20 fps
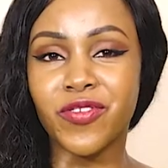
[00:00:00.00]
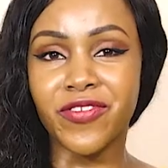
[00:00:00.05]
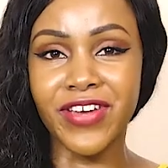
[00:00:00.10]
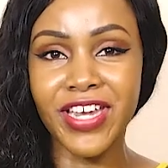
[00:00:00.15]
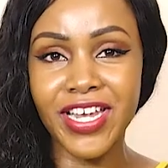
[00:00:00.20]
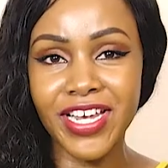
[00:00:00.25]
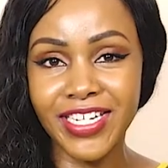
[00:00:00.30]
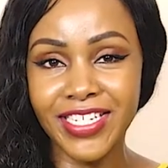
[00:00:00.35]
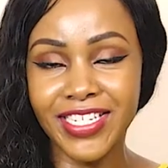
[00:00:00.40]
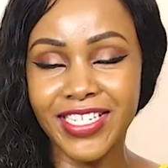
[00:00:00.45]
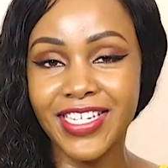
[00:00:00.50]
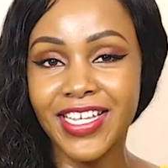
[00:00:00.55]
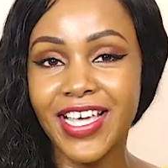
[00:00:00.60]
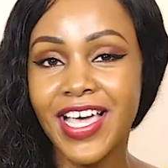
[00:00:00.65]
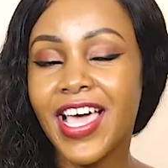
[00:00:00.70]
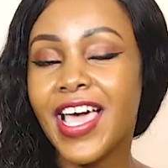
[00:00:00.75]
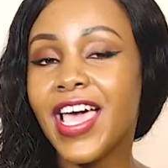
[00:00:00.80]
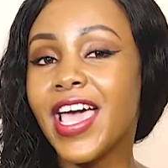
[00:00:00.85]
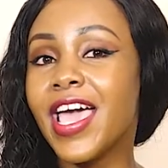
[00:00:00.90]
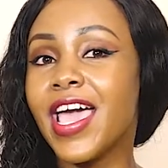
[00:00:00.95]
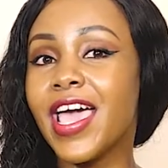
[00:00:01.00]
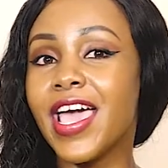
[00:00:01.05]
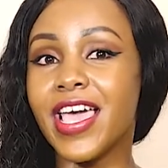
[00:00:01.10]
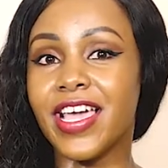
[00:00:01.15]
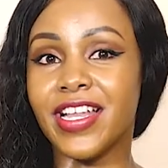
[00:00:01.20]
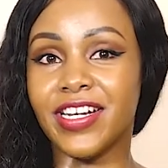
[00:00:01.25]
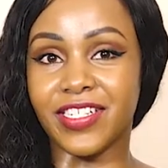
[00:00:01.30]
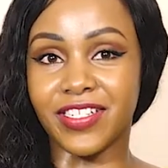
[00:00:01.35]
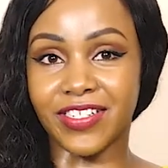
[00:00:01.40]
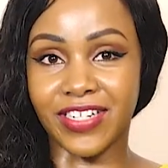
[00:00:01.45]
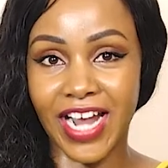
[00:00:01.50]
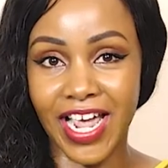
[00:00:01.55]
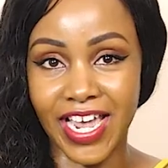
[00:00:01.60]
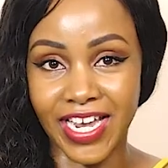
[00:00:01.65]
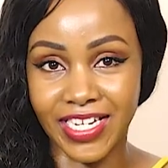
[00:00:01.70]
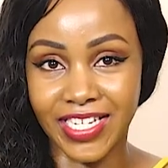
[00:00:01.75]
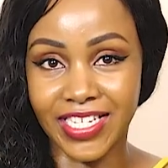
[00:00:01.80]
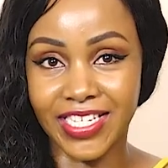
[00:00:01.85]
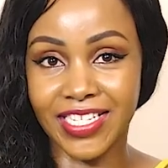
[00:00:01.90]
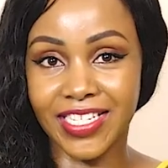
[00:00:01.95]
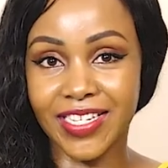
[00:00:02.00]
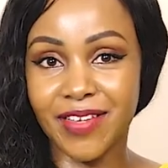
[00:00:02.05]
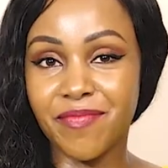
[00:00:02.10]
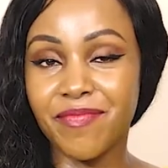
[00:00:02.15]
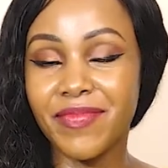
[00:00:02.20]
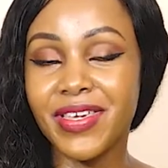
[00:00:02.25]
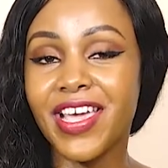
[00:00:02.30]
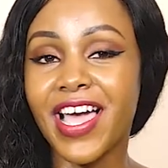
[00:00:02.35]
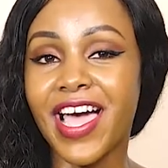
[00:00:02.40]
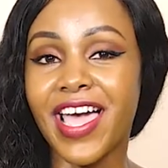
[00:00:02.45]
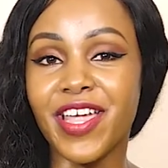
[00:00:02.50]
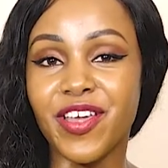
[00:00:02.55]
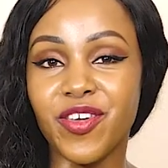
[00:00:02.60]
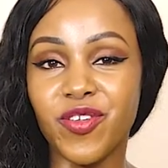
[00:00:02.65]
read and write. Me, I